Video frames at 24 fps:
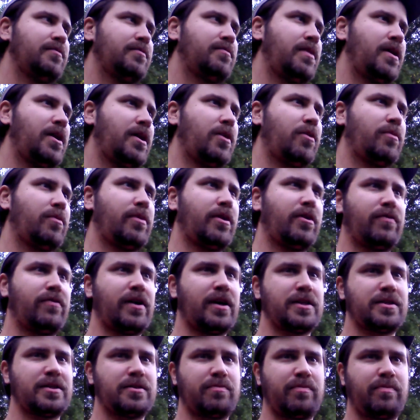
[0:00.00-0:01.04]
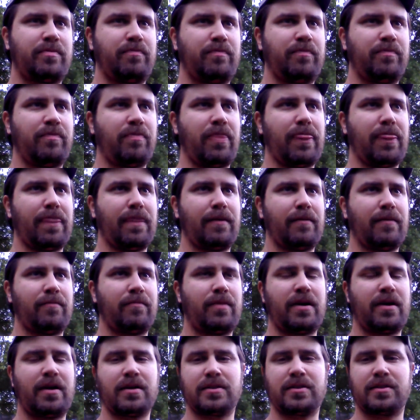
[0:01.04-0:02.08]
monarch butterflies
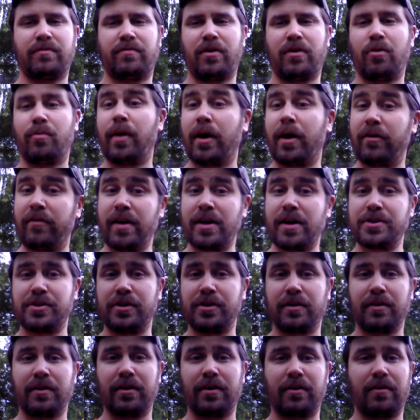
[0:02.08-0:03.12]
because of their migration.